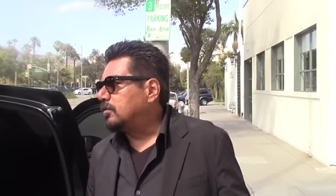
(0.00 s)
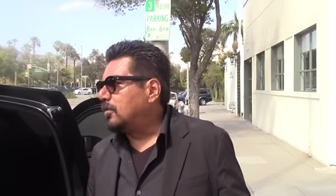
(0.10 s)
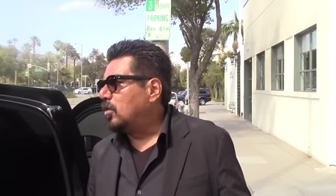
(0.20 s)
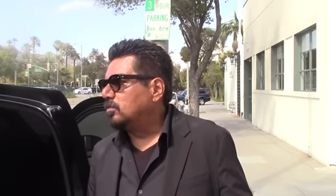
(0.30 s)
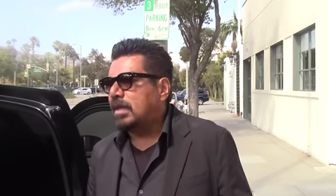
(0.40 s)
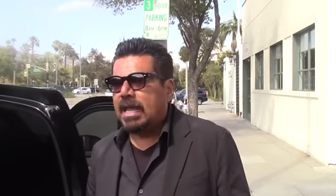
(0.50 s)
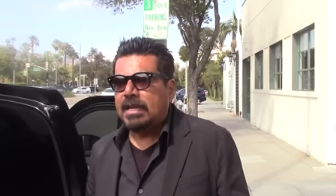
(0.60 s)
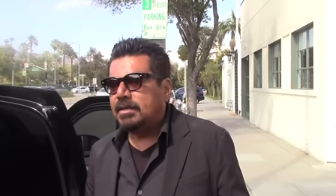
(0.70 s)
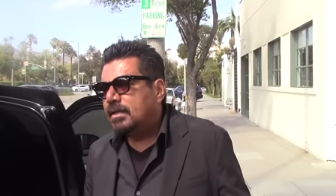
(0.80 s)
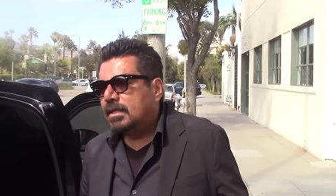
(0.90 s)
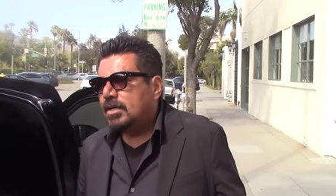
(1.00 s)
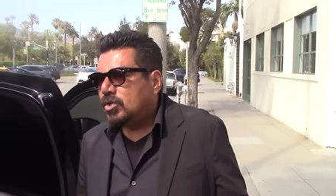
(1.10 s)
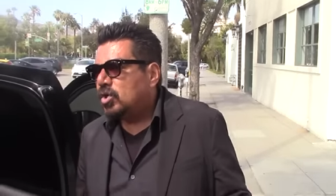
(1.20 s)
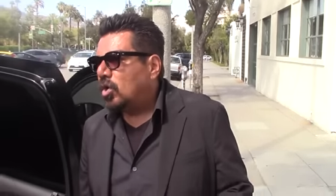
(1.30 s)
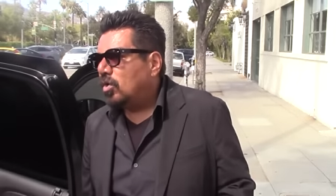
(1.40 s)
to vote. And,
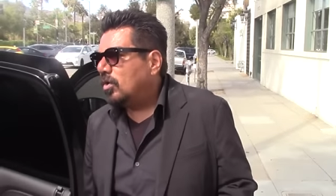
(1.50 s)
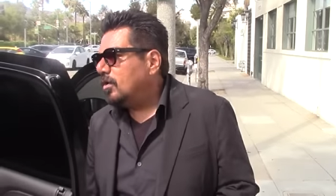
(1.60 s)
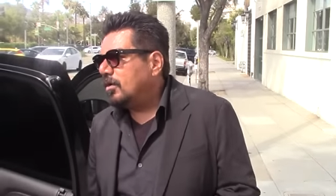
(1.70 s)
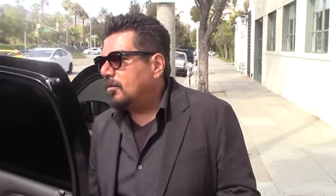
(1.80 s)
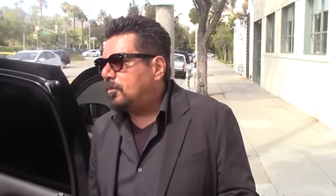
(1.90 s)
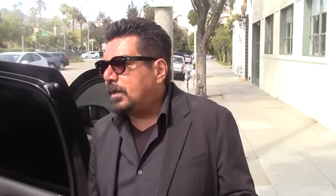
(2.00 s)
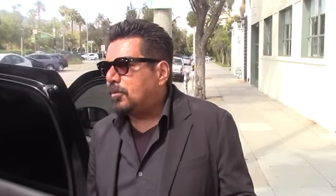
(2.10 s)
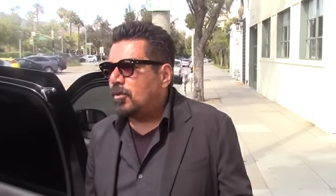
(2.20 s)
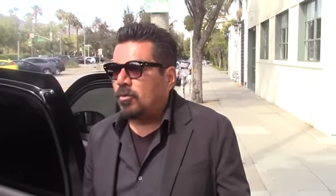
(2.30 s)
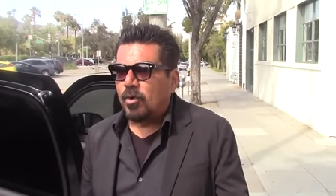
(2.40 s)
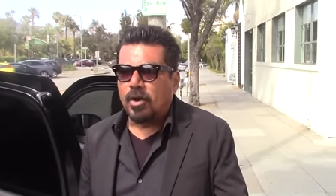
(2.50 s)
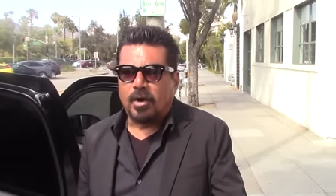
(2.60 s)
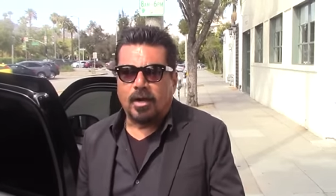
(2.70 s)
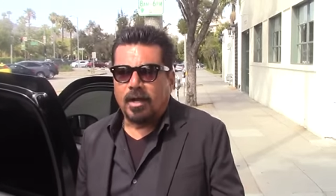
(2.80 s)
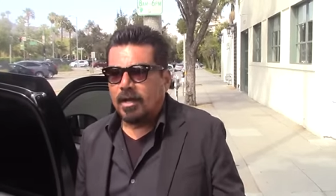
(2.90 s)
you know, people
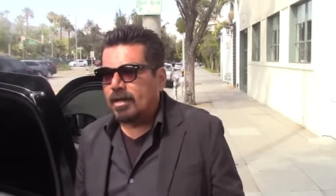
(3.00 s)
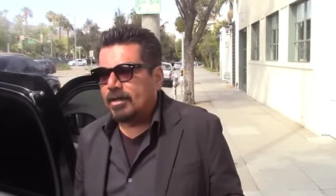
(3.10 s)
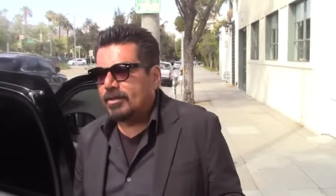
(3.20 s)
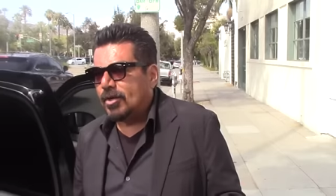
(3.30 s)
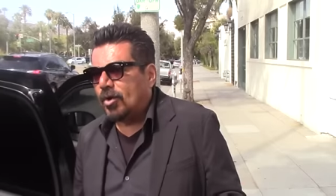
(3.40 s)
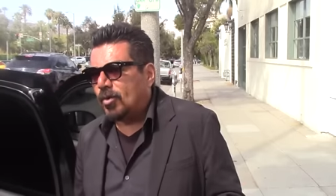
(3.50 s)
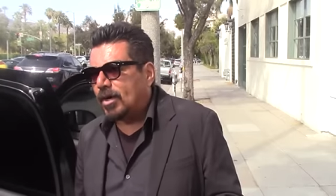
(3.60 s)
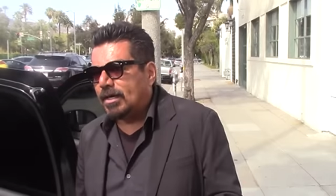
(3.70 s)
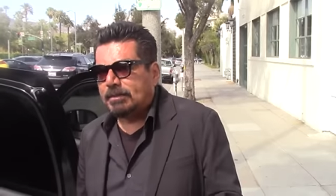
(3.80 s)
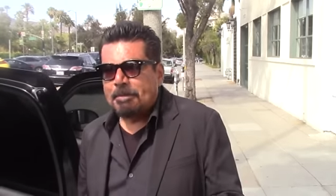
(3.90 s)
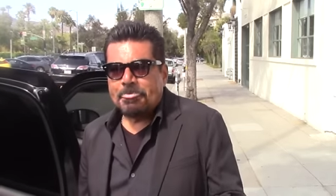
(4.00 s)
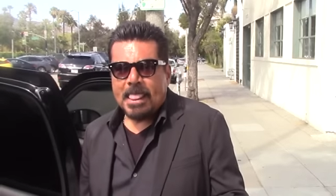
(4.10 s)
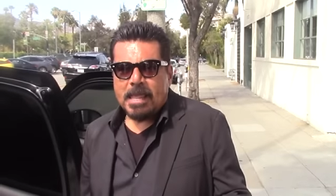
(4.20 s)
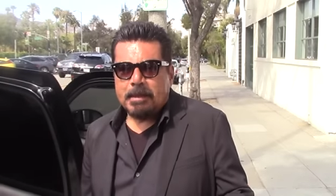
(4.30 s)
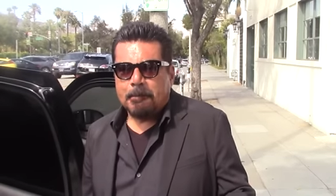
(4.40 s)
were, uh, you know, uh,
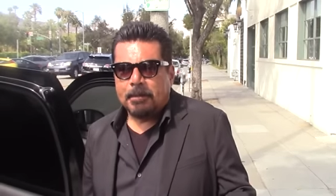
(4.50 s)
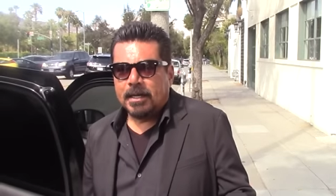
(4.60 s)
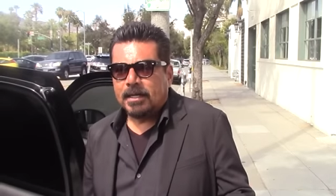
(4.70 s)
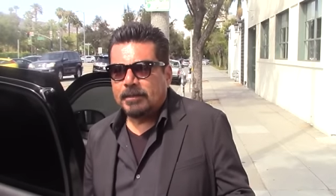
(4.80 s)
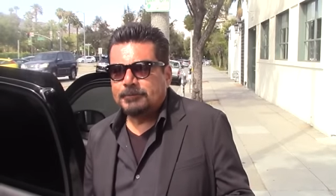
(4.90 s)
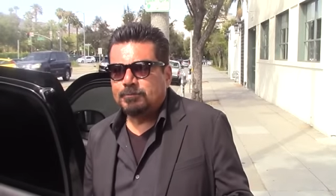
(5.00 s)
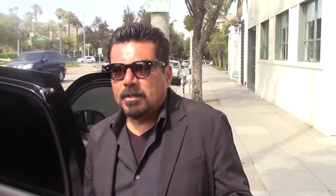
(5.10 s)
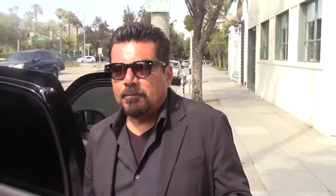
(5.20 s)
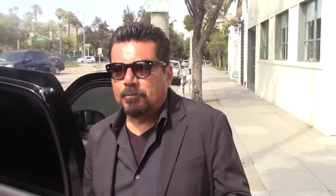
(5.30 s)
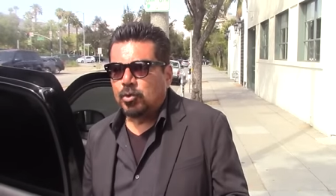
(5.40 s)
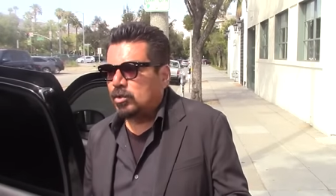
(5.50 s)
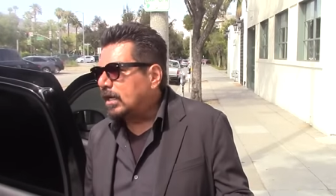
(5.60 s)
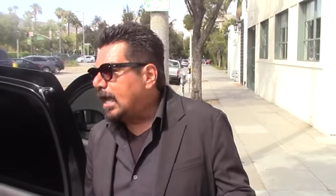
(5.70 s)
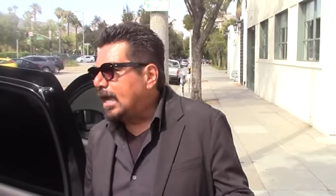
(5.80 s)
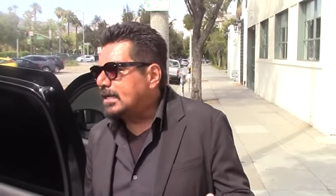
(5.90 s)
uh,
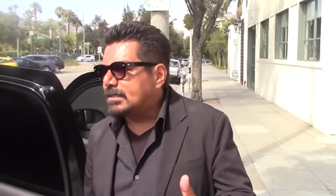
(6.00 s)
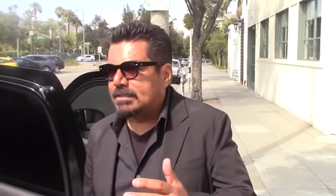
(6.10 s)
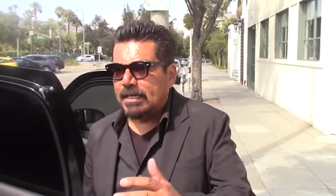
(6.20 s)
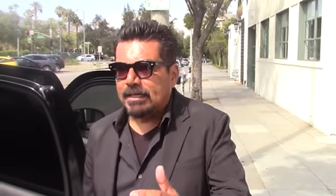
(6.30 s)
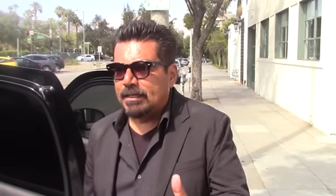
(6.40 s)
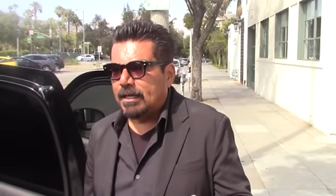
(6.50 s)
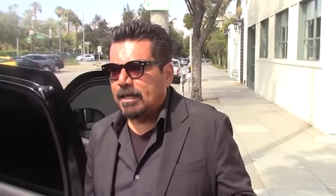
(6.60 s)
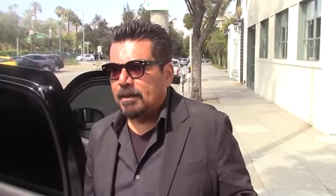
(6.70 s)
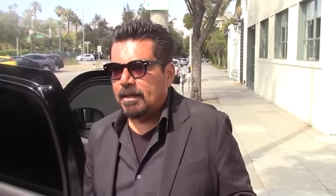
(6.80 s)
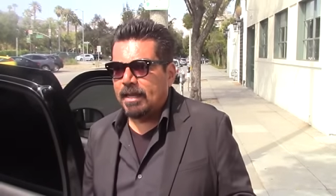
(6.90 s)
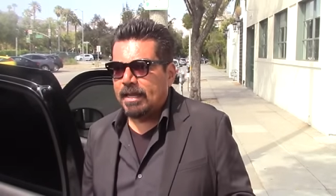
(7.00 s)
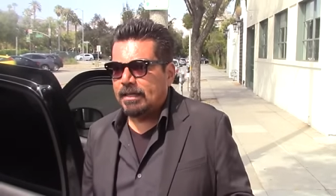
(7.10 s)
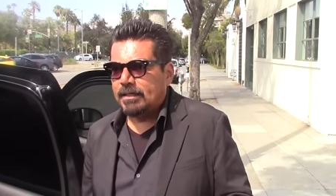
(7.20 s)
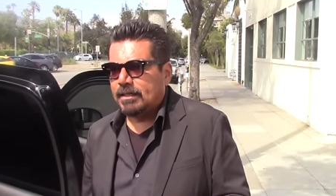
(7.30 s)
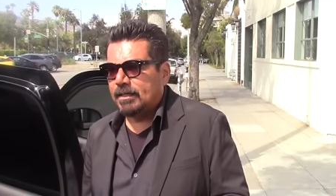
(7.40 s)
brutalized and uh,
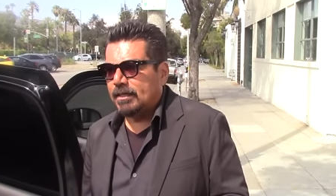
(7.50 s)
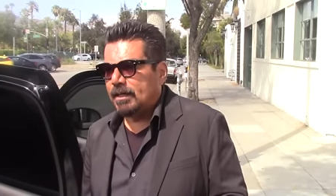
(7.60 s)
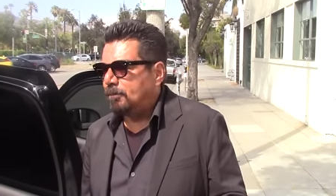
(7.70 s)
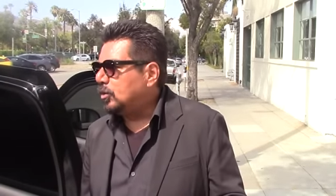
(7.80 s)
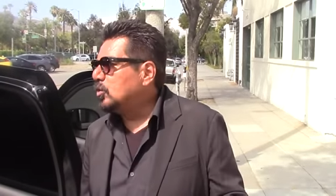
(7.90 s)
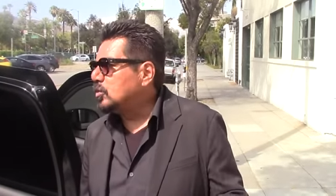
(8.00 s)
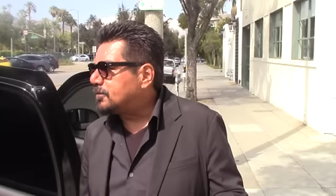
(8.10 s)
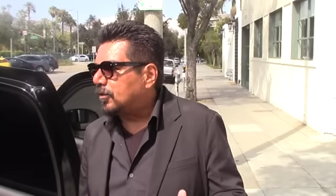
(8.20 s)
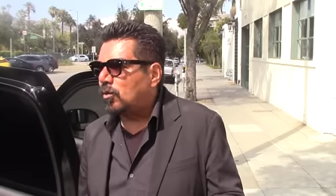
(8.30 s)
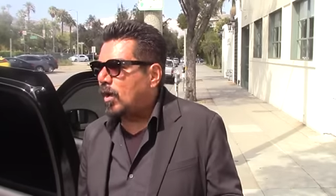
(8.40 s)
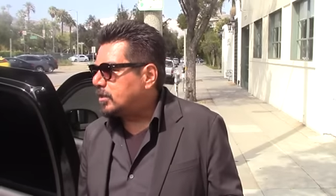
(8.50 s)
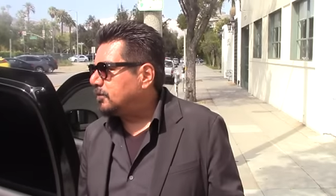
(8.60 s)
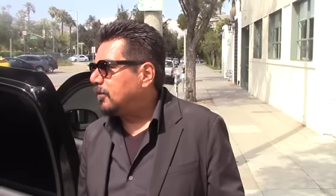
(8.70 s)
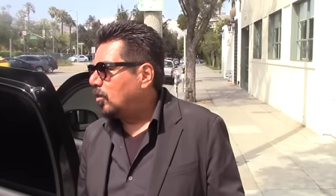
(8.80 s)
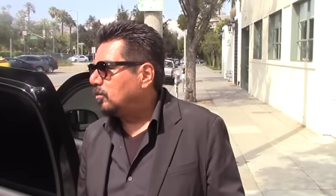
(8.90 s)
and uh, abused for the right
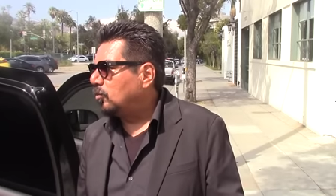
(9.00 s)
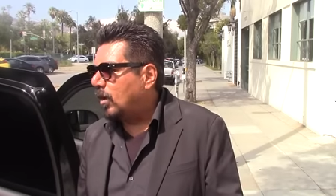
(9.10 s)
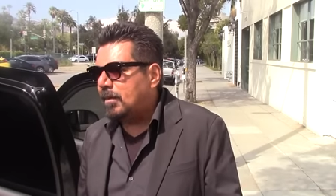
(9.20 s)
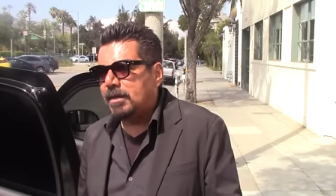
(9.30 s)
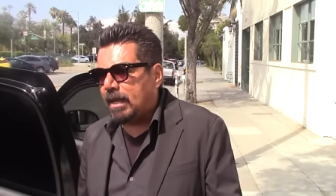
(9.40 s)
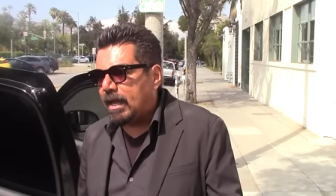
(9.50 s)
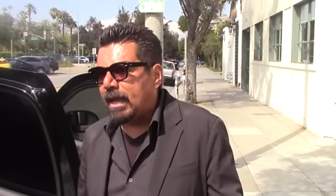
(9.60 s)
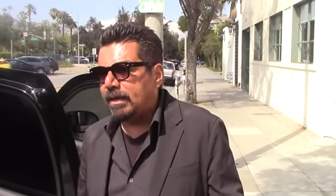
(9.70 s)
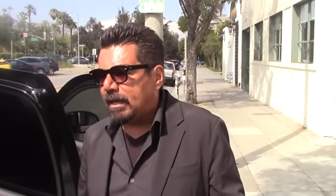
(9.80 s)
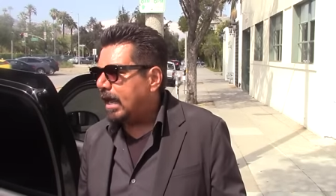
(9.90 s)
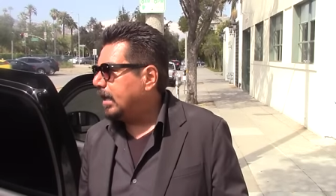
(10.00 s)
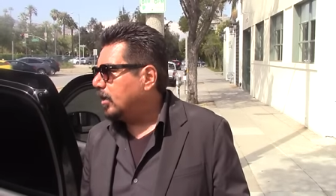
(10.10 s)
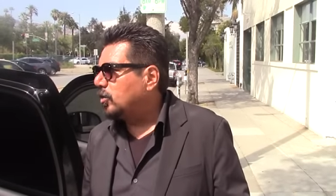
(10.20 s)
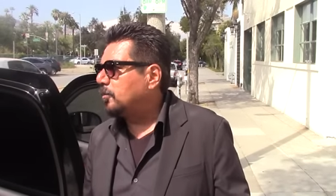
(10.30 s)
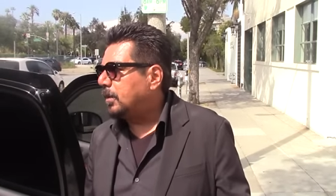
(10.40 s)
to vote, women and
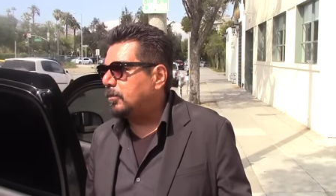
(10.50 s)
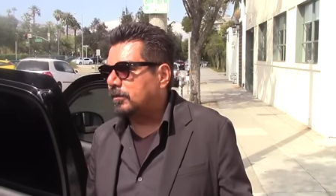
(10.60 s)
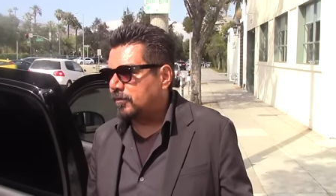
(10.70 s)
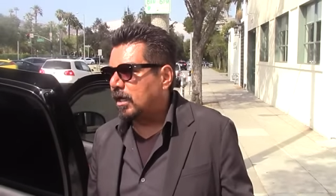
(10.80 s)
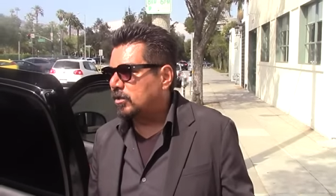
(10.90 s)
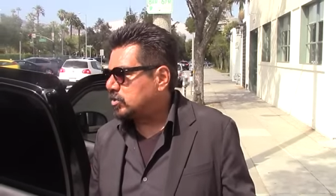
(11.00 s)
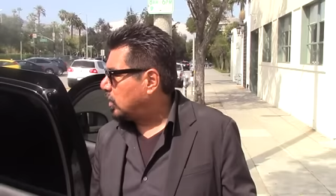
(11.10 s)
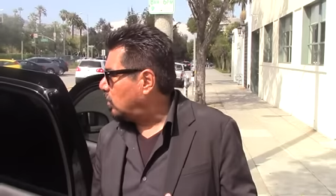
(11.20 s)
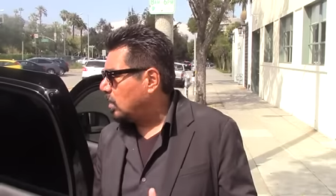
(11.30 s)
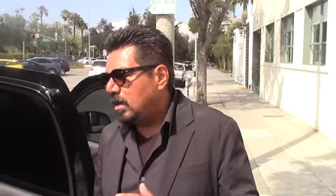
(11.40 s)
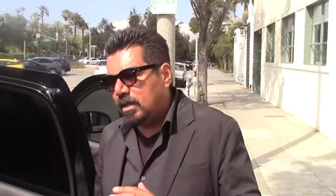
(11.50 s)
and other people of color. So,